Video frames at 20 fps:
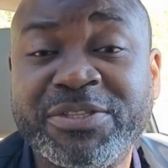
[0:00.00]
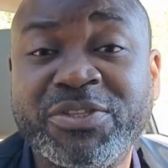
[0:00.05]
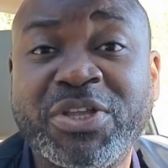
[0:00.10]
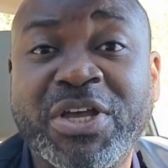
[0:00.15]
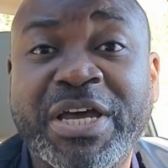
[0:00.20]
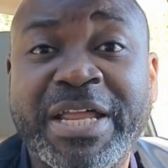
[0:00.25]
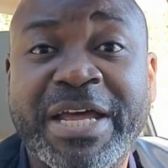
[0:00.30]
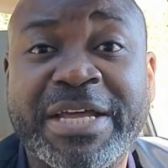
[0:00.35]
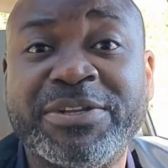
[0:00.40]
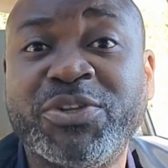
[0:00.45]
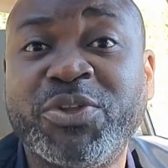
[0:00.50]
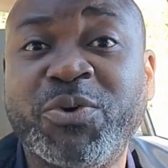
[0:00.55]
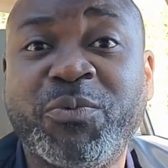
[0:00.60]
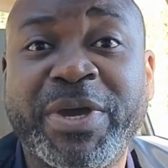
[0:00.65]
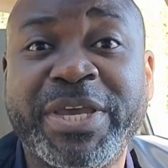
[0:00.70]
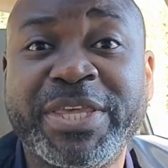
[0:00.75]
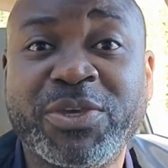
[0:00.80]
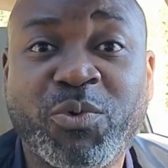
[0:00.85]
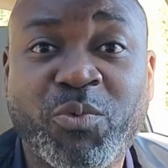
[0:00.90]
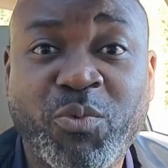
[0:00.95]
I don't know where
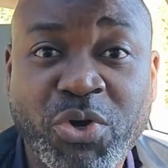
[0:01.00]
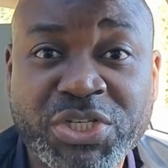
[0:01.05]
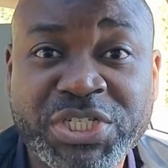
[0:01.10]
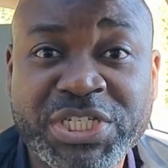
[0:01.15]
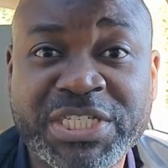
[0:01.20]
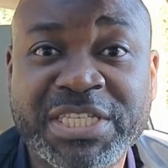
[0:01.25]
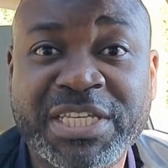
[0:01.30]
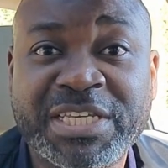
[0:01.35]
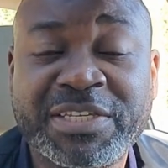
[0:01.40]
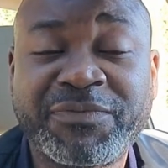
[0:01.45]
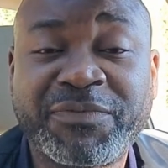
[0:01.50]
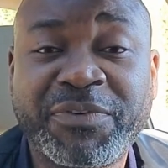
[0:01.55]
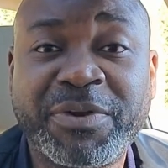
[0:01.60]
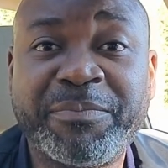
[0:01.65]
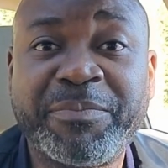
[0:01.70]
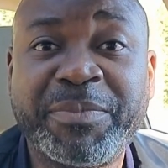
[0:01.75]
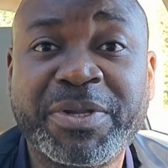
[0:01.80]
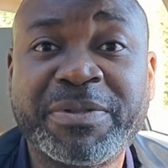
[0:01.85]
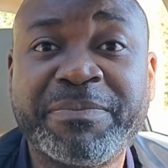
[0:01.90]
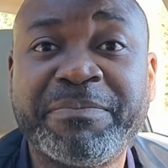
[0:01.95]
you're watching this from,
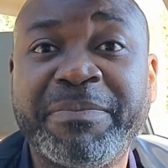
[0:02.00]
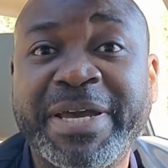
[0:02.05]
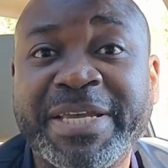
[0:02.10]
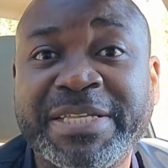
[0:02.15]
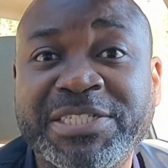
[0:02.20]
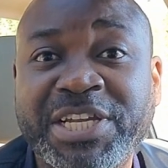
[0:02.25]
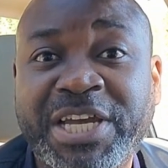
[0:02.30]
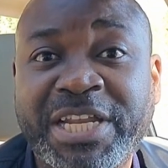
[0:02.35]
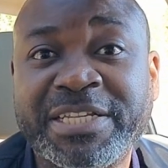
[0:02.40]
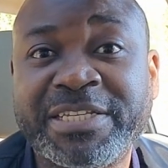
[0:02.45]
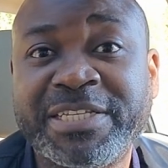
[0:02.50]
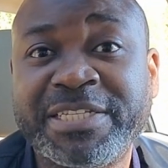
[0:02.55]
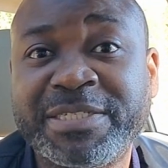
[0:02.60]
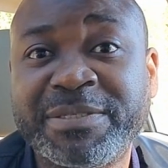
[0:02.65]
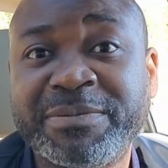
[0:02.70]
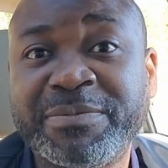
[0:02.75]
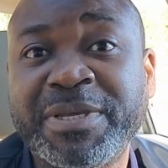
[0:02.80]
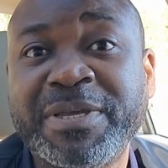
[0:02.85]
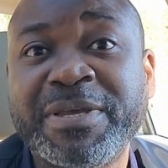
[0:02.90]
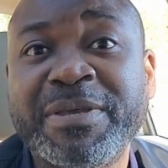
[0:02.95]
but my channel is
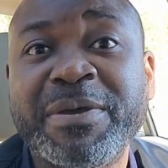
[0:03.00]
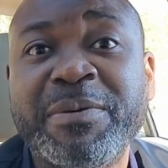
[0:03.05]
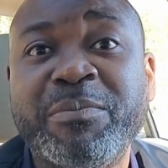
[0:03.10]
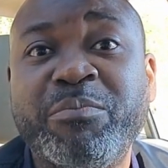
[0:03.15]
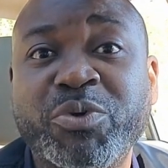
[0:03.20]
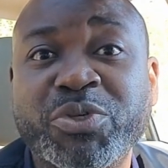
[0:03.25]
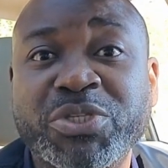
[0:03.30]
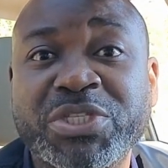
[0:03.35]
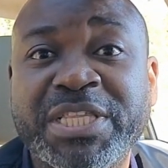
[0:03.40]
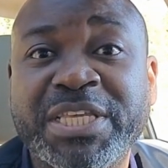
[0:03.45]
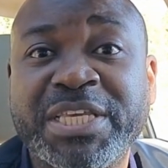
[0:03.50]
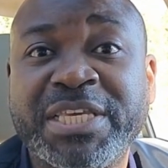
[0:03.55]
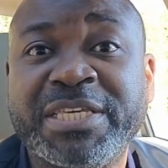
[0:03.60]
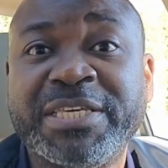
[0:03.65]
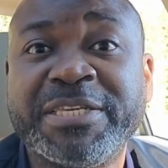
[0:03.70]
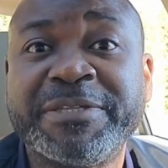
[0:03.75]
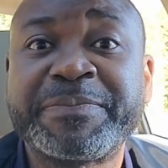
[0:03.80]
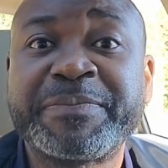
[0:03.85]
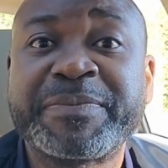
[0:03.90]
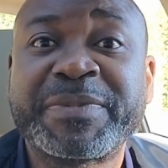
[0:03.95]
mostly
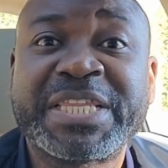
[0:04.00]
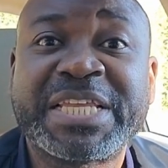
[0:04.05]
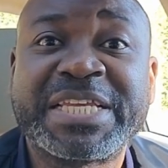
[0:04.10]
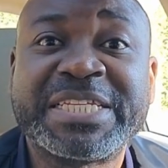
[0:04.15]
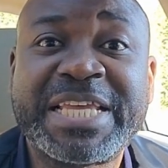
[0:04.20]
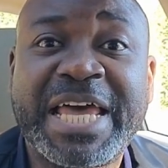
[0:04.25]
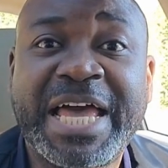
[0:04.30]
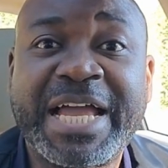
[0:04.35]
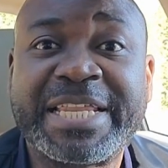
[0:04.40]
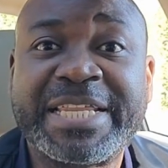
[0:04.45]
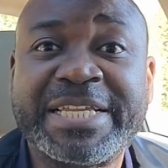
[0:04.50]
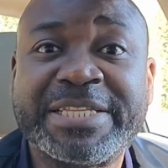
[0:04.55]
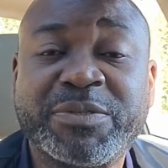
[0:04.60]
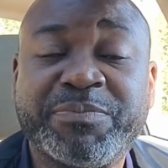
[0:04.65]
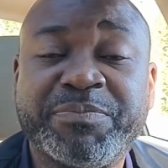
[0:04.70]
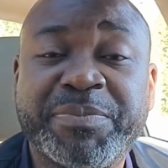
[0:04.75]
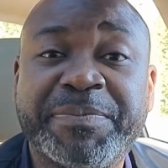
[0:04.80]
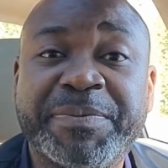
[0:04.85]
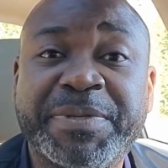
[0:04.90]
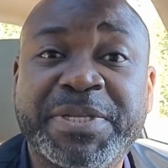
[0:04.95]
targeted to
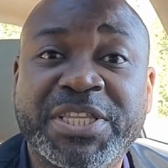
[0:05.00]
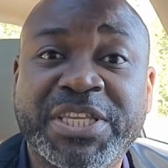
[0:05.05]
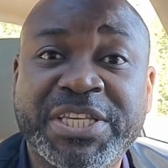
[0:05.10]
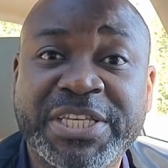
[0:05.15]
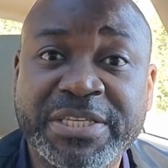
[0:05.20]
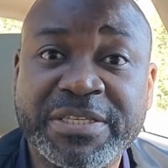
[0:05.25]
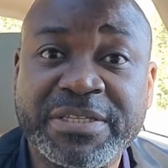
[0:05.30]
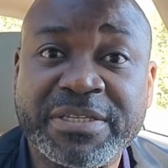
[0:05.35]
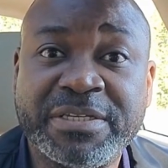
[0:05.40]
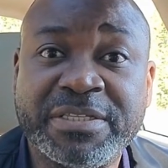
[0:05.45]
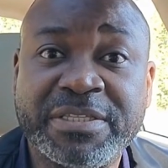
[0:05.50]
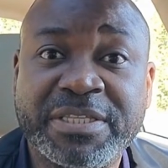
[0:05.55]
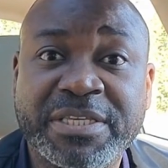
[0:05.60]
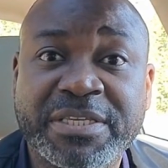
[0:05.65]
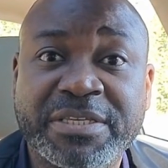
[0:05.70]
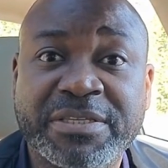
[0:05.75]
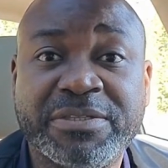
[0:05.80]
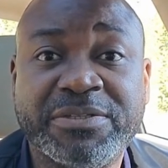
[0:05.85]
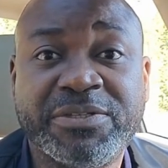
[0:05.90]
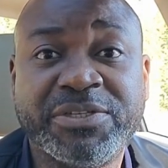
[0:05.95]
people in
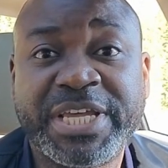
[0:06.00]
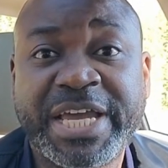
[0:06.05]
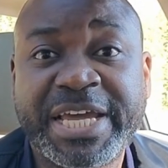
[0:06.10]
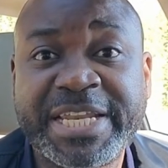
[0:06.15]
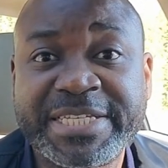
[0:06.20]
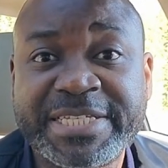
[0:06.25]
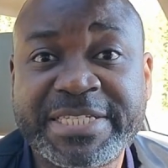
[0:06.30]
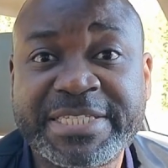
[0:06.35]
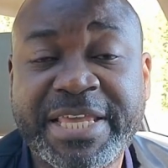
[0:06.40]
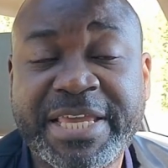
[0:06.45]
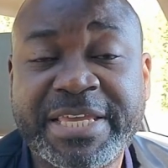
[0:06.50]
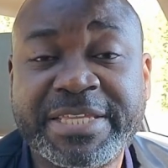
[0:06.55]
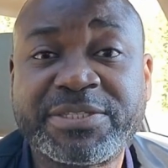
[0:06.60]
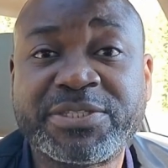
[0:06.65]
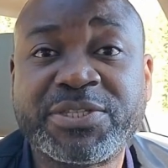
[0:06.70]
the United States.